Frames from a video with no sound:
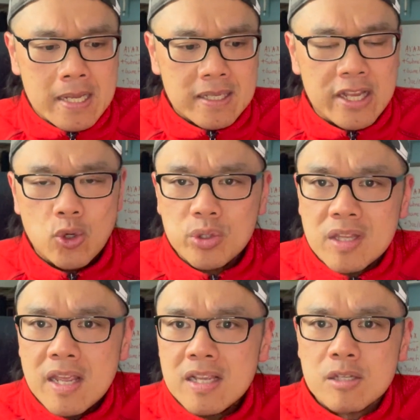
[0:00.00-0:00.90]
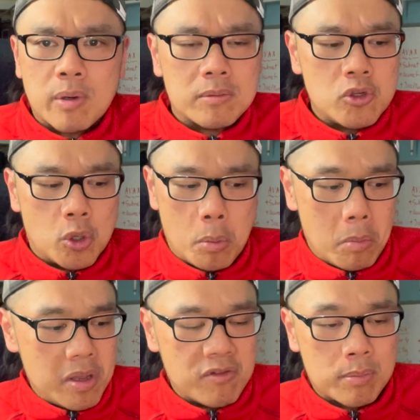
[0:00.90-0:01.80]
They know things about, you know,
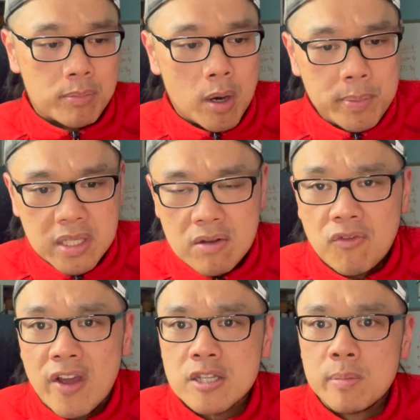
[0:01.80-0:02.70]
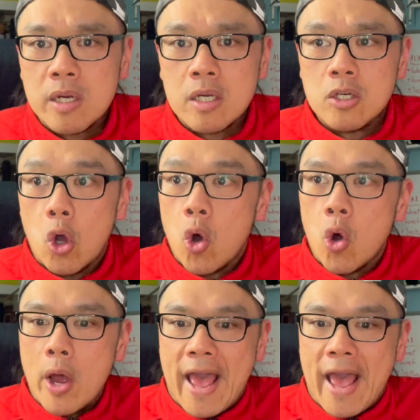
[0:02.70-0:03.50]
even property investment or